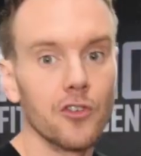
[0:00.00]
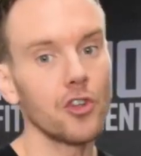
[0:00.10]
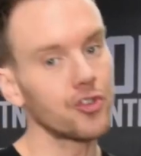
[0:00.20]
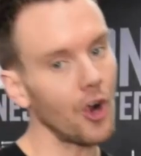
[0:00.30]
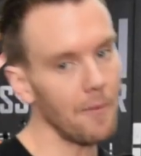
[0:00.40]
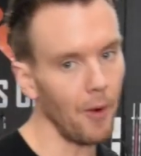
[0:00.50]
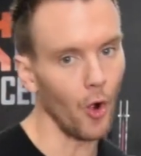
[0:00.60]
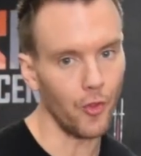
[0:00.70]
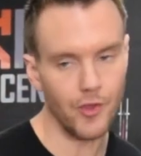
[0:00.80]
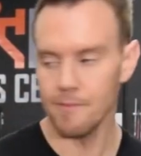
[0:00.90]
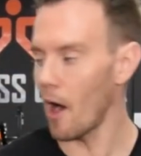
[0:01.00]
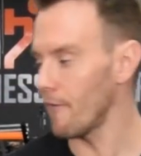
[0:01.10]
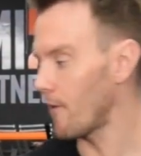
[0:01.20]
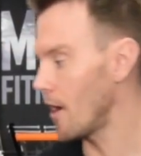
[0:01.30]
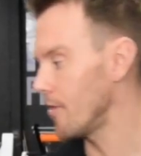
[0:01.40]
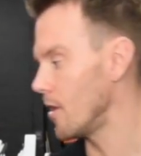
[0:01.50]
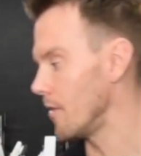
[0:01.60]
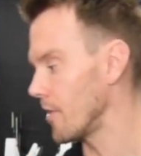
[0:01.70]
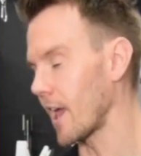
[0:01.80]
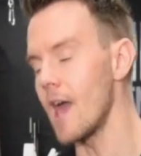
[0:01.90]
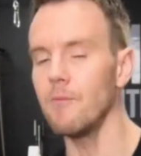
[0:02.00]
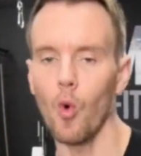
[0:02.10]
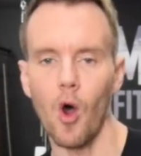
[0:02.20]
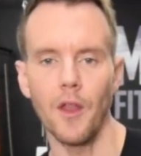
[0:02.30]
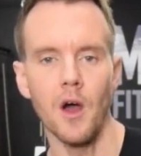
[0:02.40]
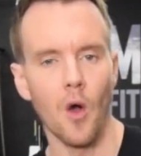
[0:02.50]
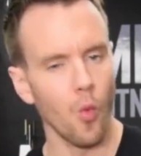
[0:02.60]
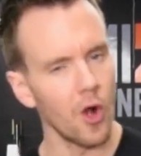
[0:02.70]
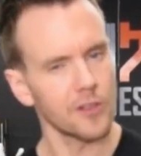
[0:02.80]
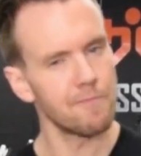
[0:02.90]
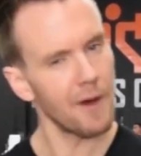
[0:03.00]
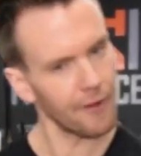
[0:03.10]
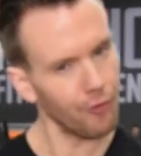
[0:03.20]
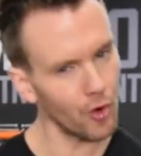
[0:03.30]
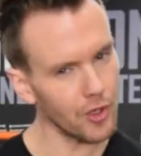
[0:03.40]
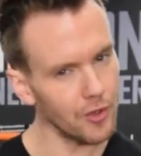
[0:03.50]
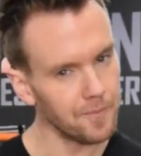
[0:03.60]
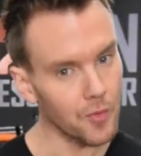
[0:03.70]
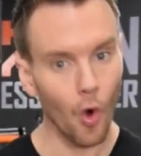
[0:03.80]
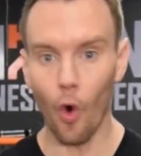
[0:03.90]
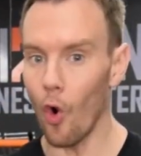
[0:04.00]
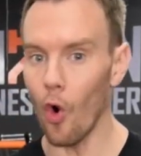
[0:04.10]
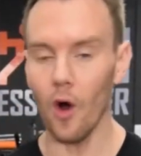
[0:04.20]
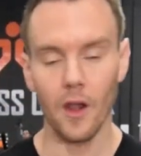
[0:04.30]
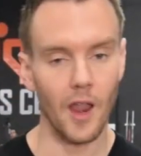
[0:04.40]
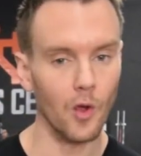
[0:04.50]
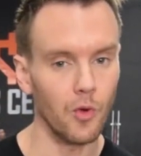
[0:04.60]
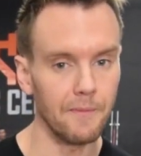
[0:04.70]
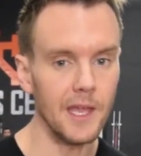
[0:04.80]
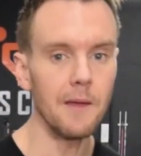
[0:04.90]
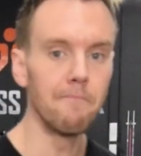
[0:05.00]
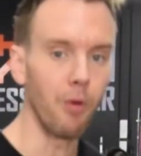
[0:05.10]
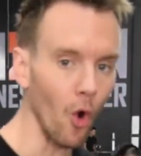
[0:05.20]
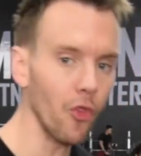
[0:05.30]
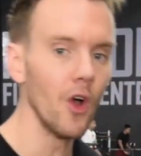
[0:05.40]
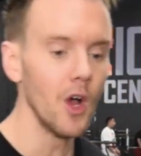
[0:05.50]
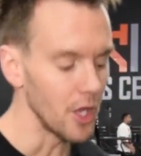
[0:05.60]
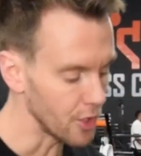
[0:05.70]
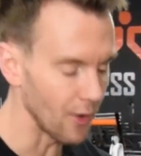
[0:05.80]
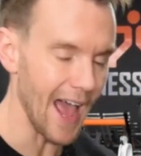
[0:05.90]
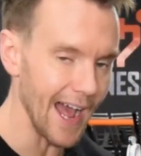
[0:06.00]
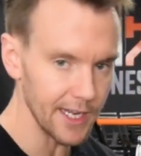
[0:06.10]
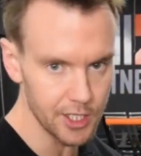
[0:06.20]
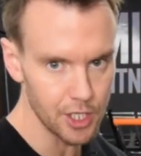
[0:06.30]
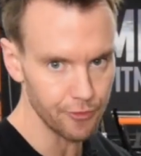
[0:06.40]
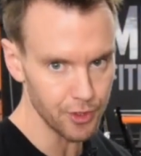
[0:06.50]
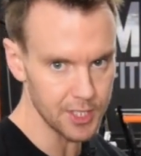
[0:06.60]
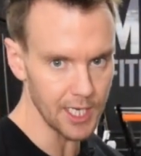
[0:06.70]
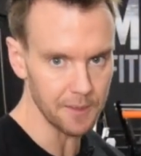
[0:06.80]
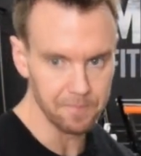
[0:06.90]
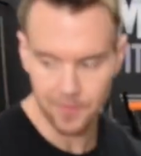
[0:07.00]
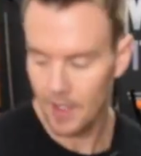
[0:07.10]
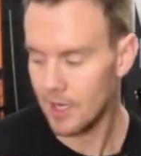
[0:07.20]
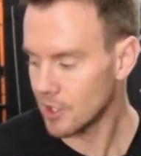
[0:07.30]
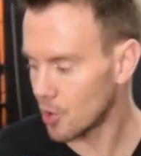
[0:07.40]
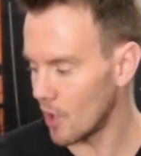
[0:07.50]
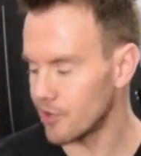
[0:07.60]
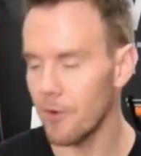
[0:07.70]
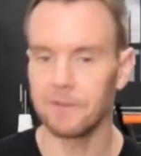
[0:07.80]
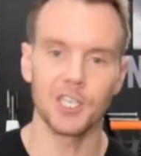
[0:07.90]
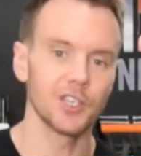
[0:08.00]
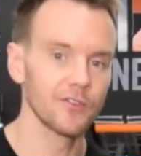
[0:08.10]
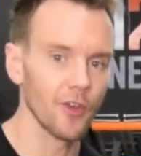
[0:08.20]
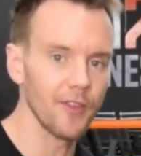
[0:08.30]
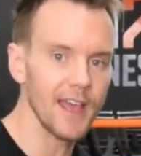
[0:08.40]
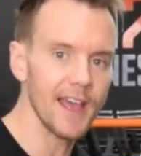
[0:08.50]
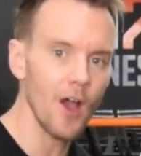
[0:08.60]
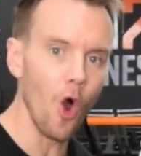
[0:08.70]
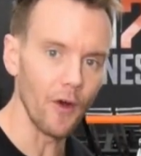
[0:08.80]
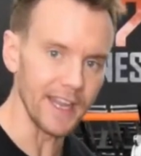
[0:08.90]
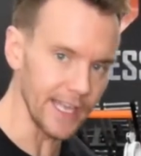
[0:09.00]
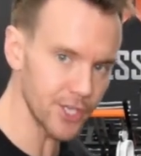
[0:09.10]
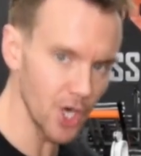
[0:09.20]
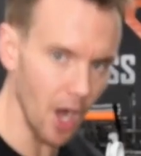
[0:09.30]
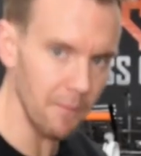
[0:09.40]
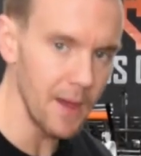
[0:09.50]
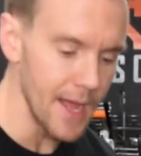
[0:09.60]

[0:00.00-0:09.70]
So try both. You might find that the cable one works better for you, or like with me, both you want to add into your routine. 20 repetitions on there on each arm.